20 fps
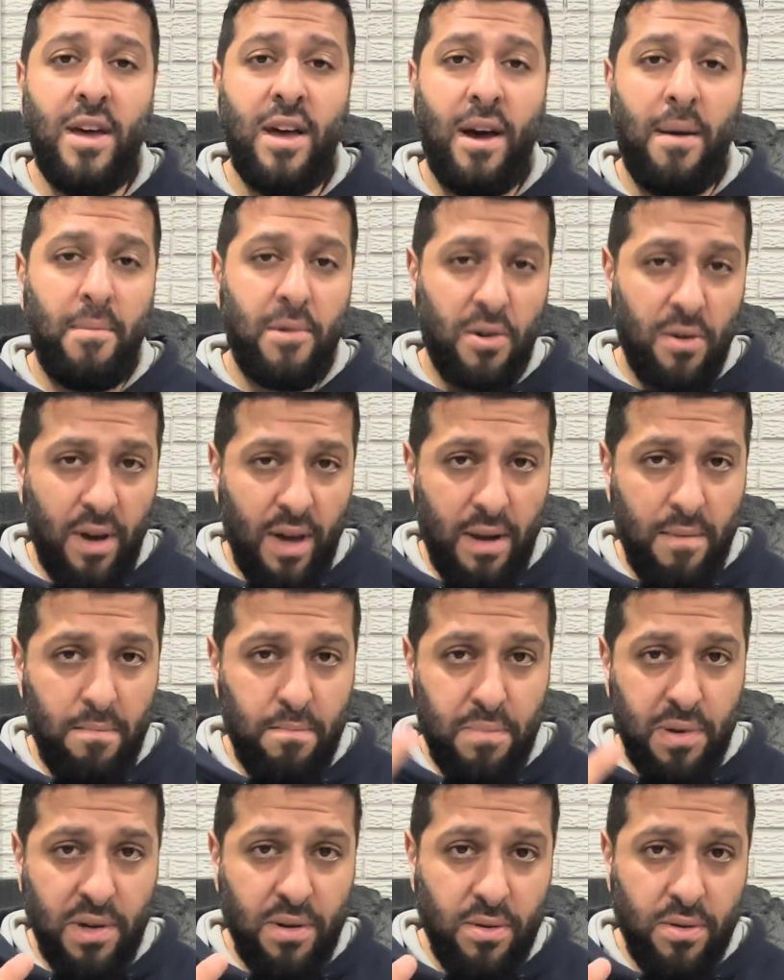I'm going to go ahead
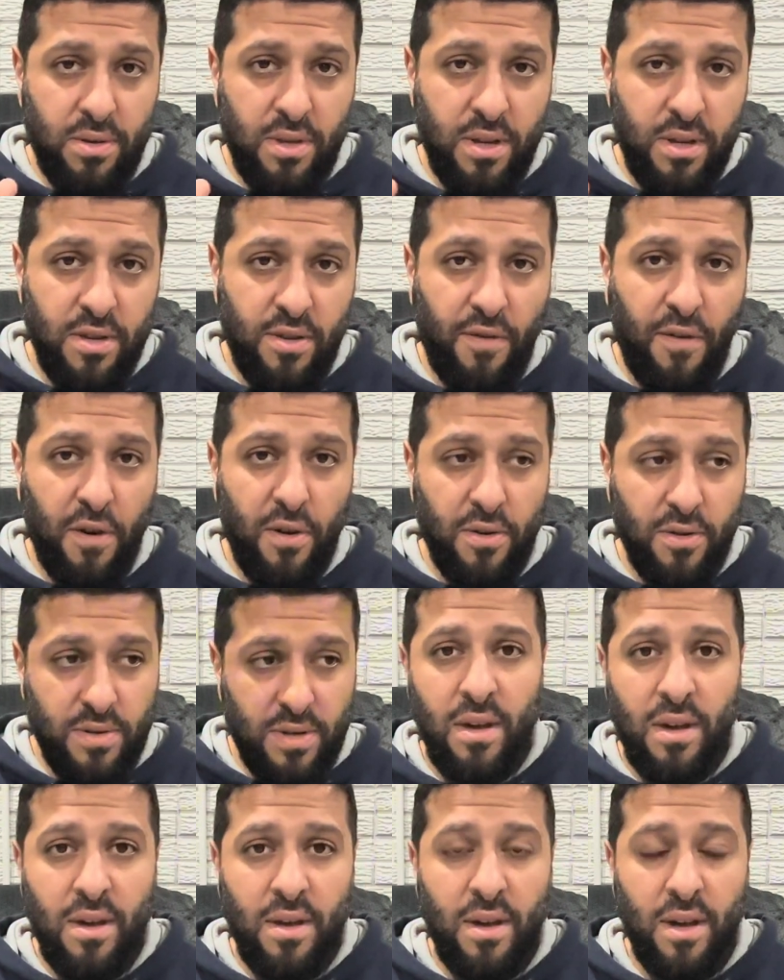and build these
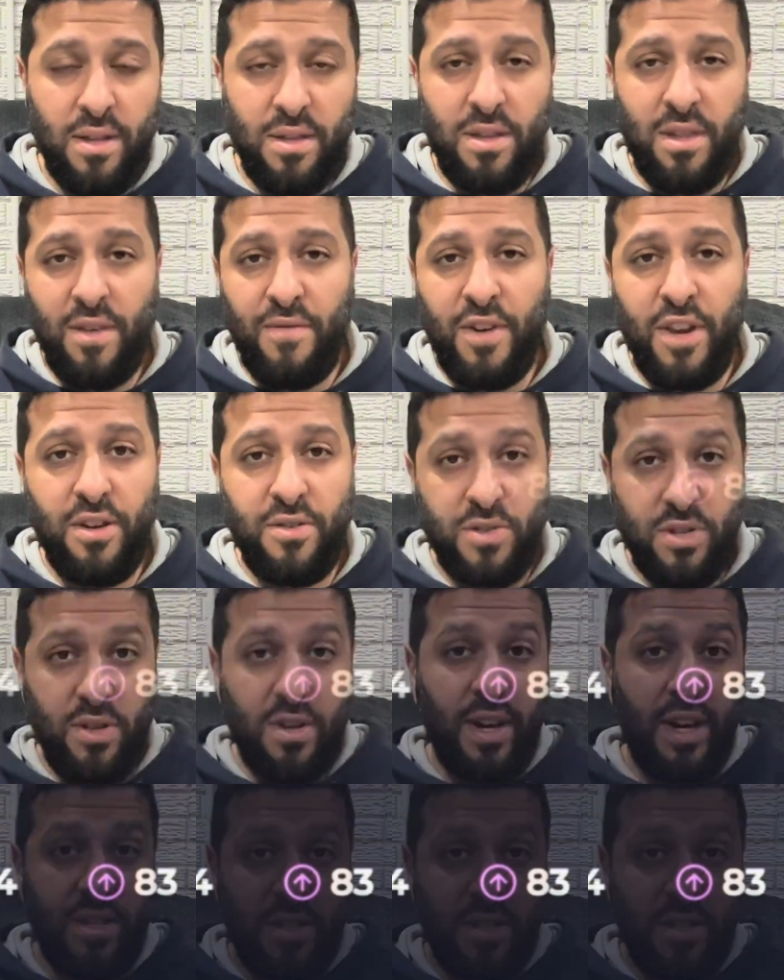photos into the video so you guys